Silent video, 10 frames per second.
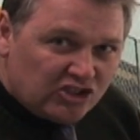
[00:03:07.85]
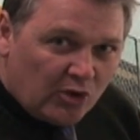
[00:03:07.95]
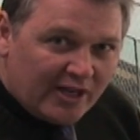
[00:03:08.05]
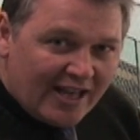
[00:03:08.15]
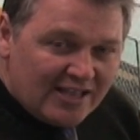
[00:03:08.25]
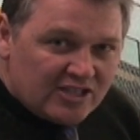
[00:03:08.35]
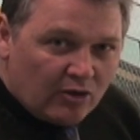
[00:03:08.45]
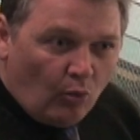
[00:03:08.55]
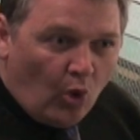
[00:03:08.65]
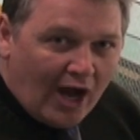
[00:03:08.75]
so it is
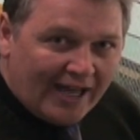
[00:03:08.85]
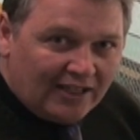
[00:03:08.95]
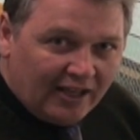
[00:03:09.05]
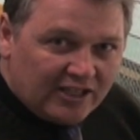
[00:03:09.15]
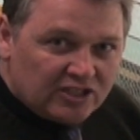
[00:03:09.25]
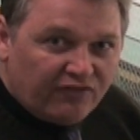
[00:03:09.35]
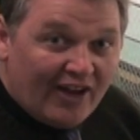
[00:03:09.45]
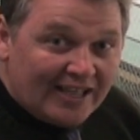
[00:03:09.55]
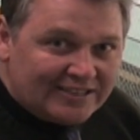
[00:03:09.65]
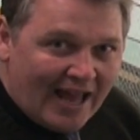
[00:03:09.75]
a wide lens,
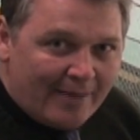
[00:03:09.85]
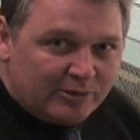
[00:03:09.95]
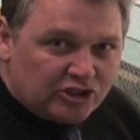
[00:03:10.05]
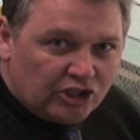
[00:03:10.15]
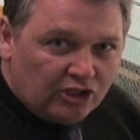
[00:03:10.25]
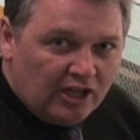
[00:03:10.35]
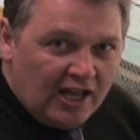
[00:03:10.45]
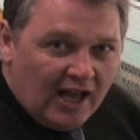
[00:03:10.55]
fast aperture,